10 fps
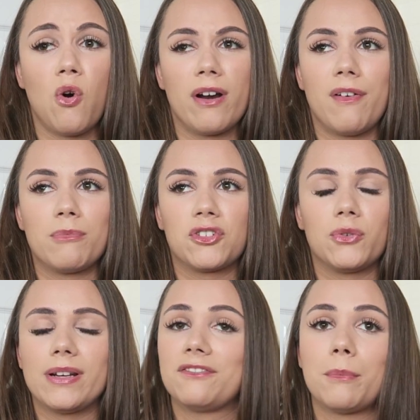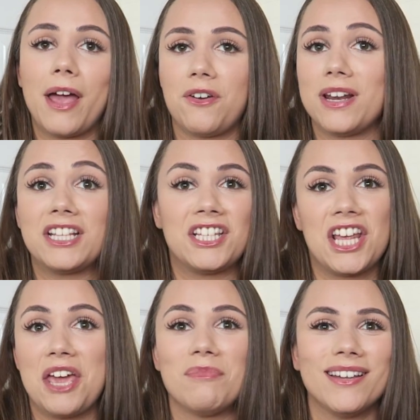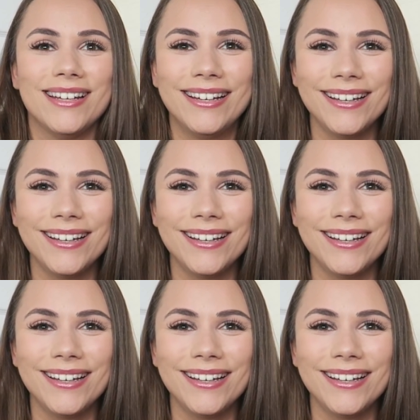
or if I'm just doing it for my own entertainment.